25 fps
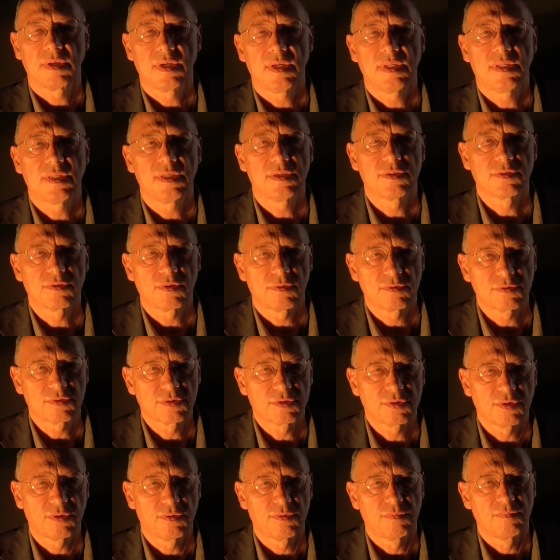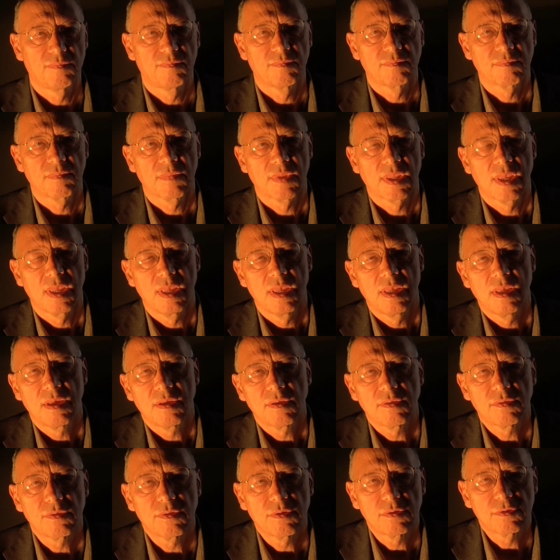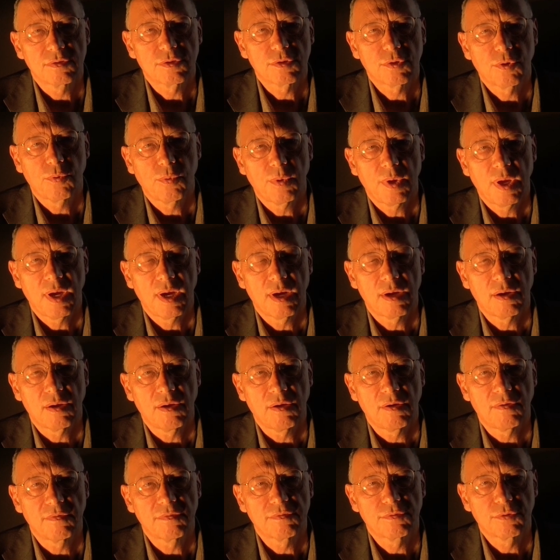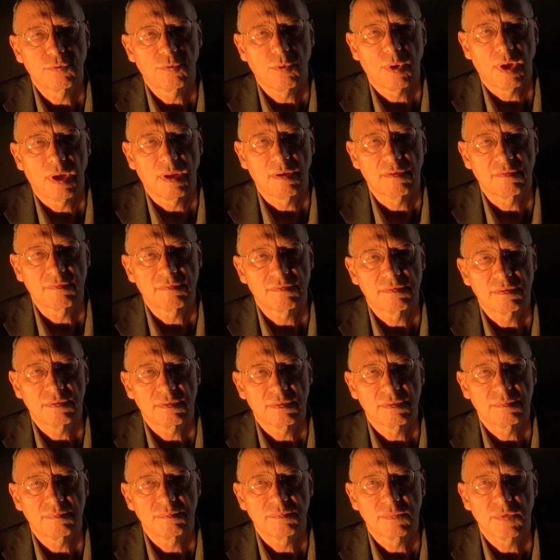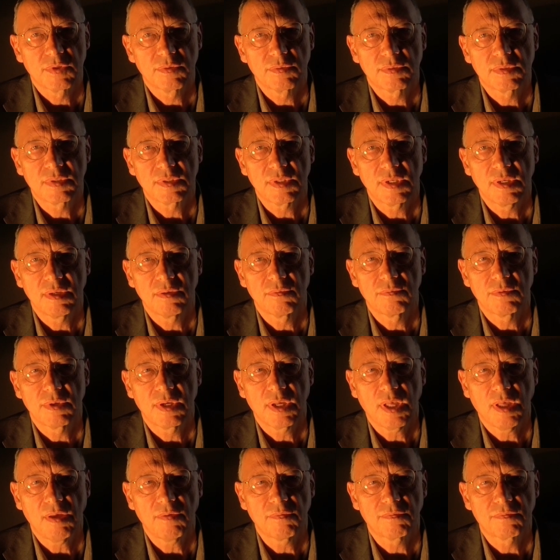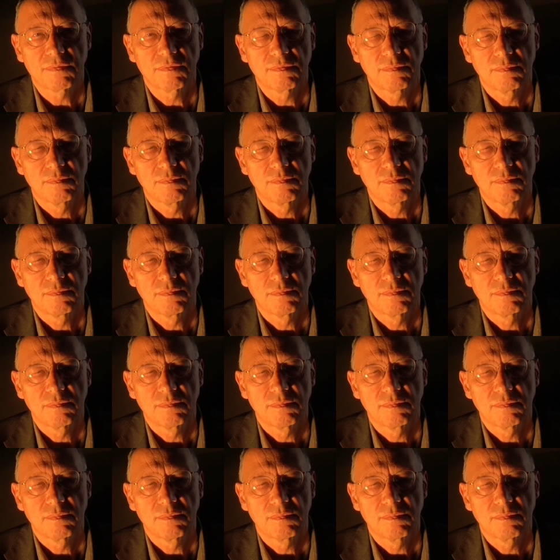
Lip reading: It is also the square of 12. You see, we have